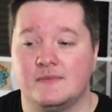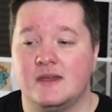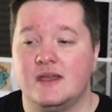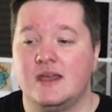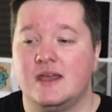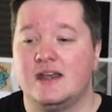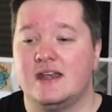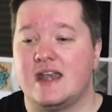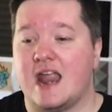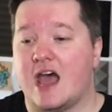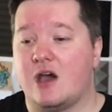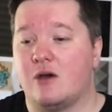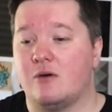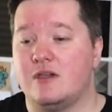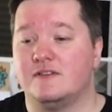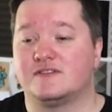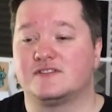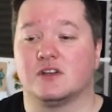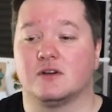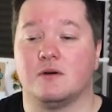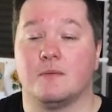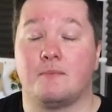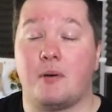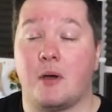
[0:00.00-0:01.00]
Now, if
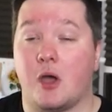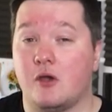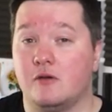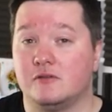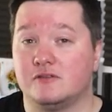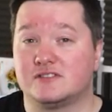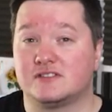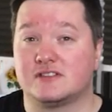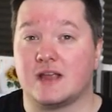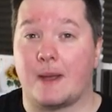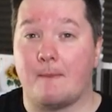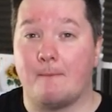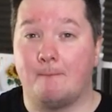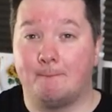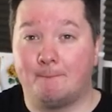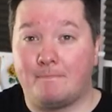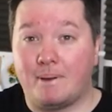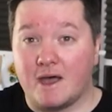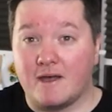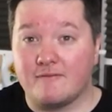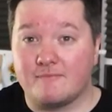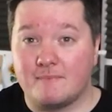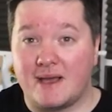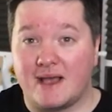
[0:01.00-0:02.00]
someone posts
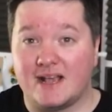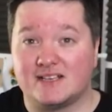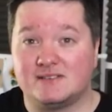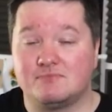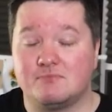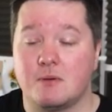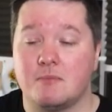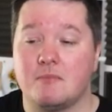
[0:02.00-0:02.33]
above maximum,